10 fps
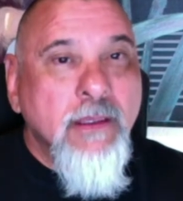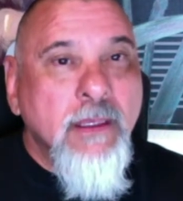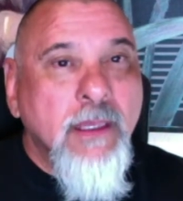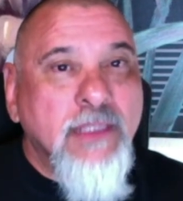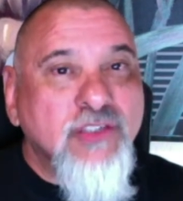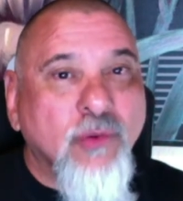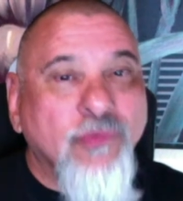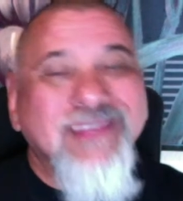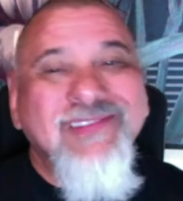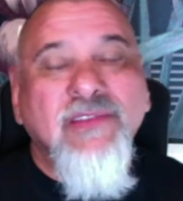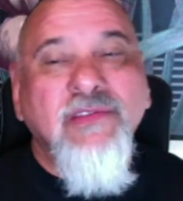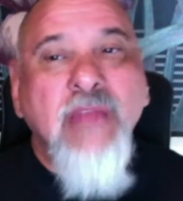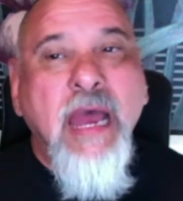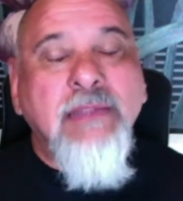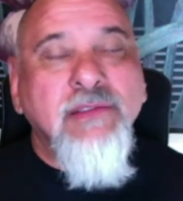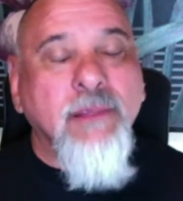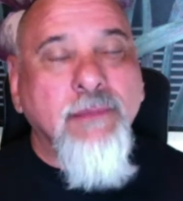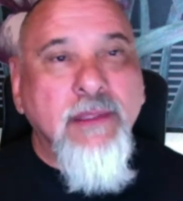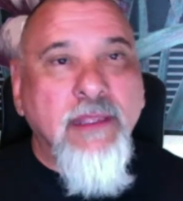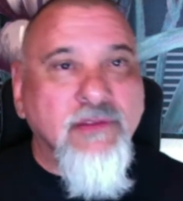So this is not something
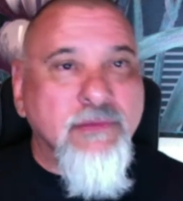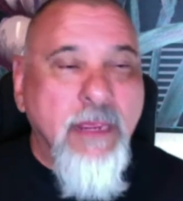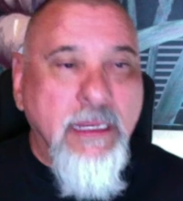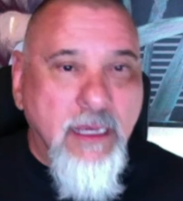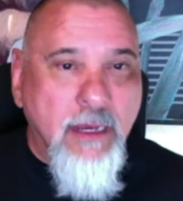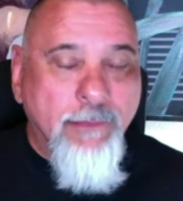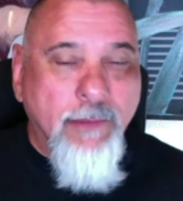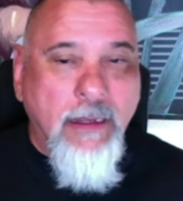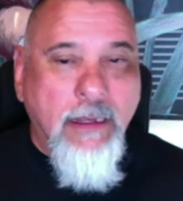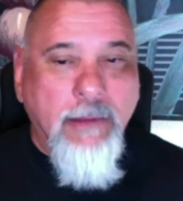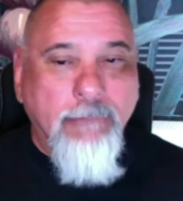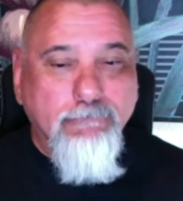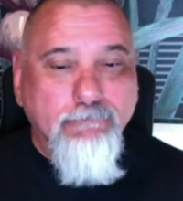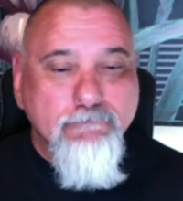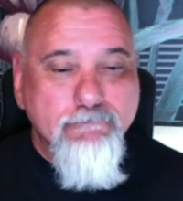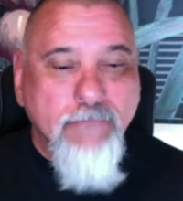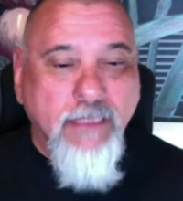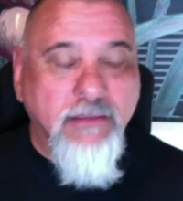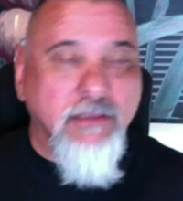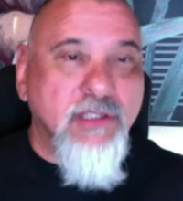that's made up.
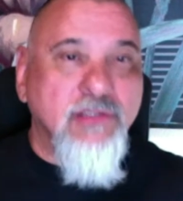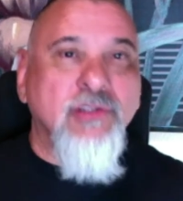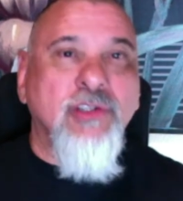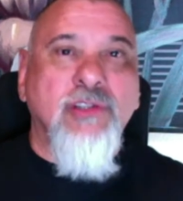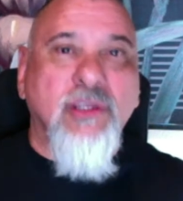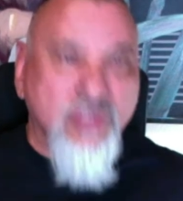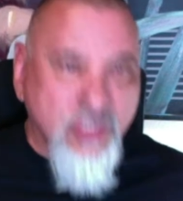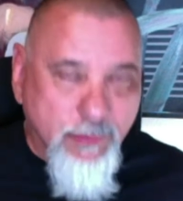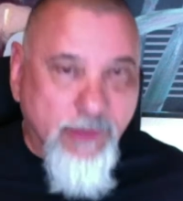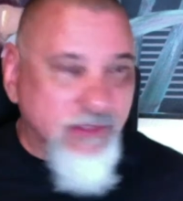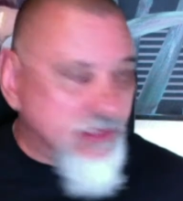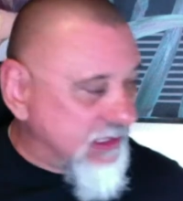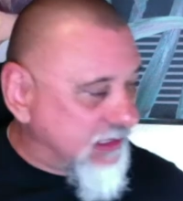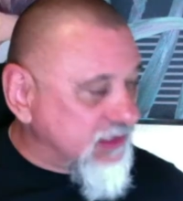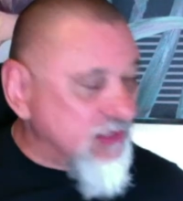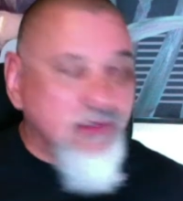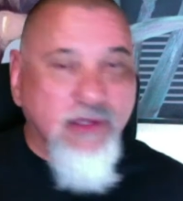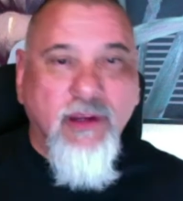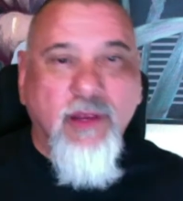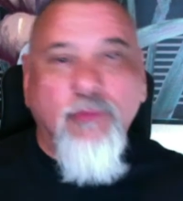This isn't just conspiracy. This is
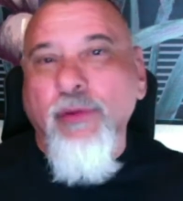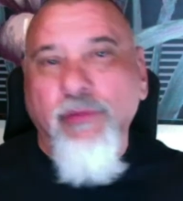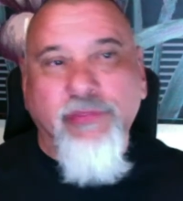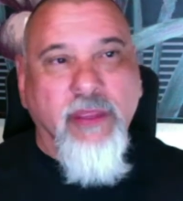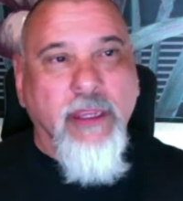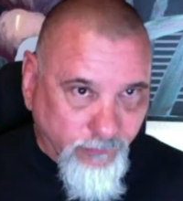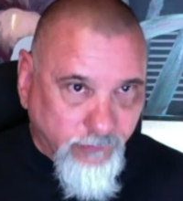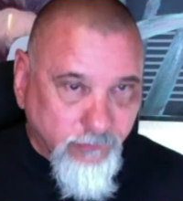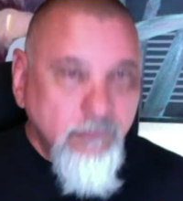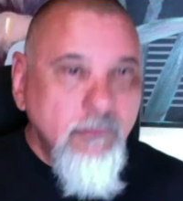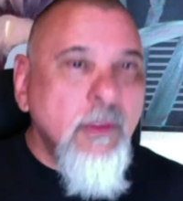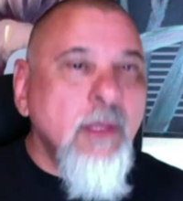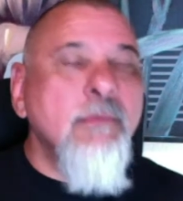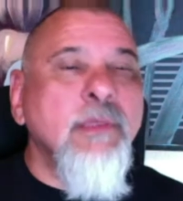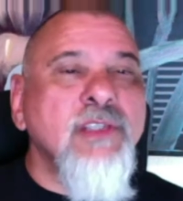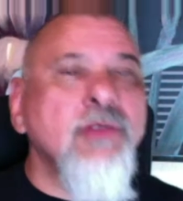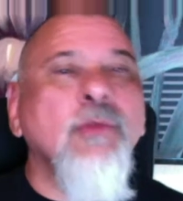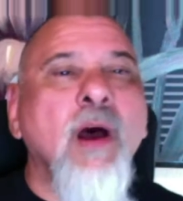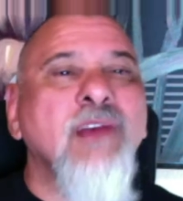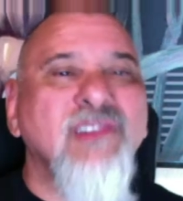a real thing. Mr.
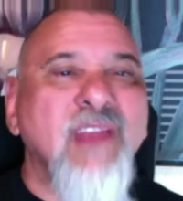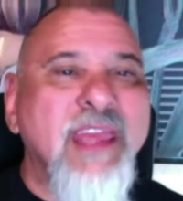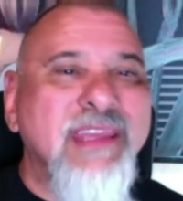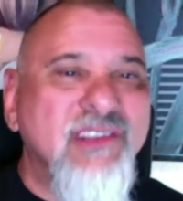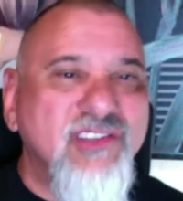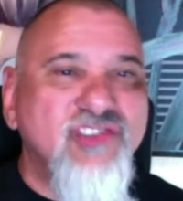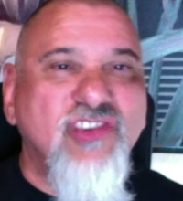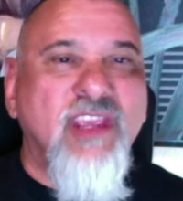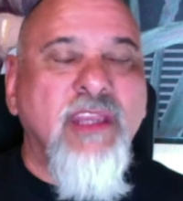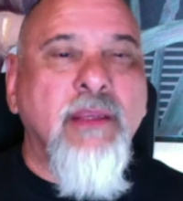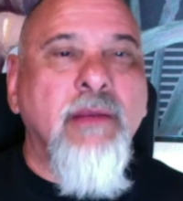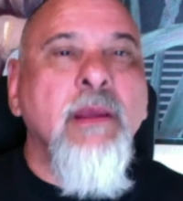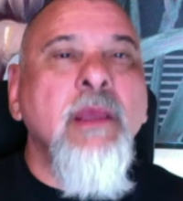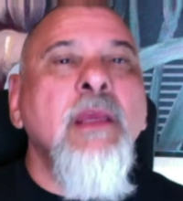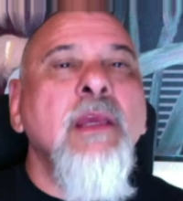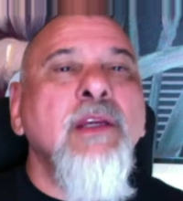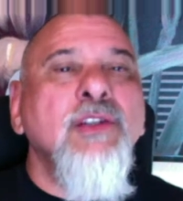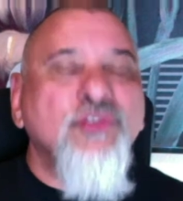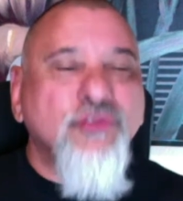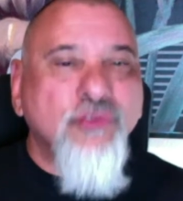Ross and I initiated
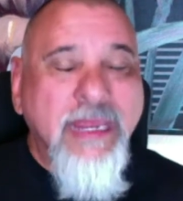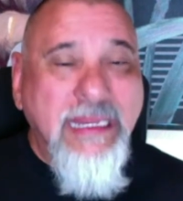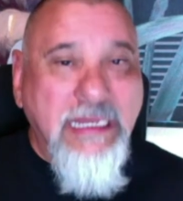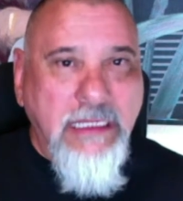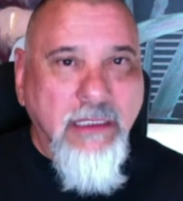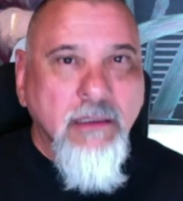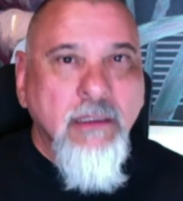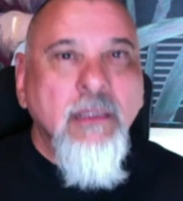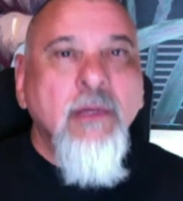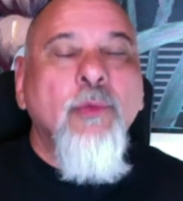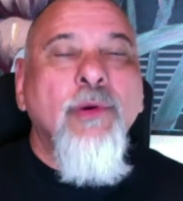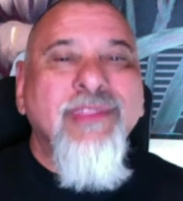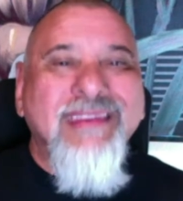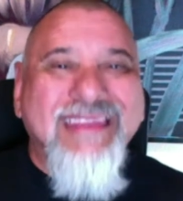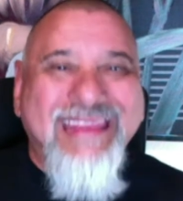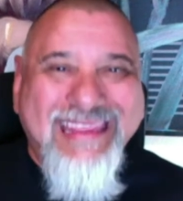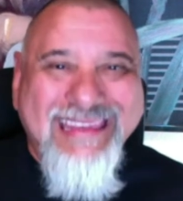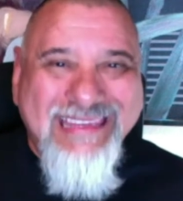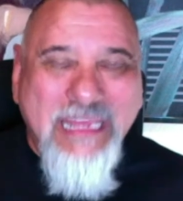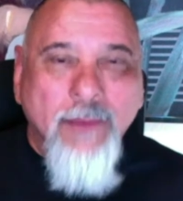training with an
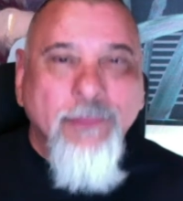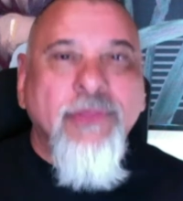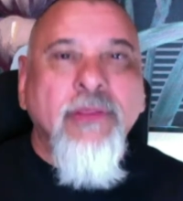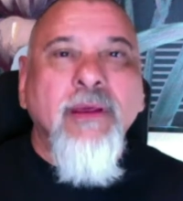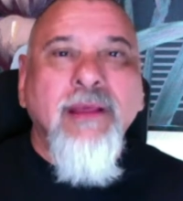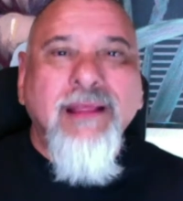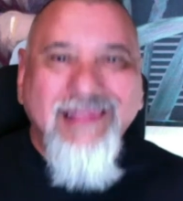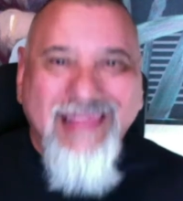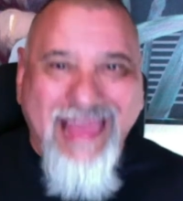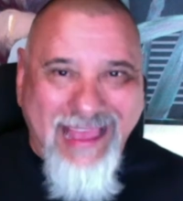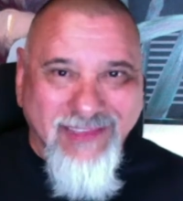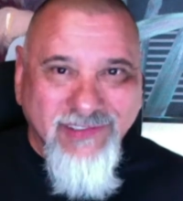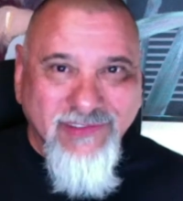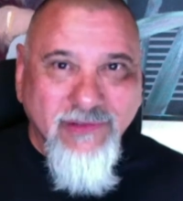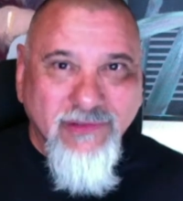in-depth class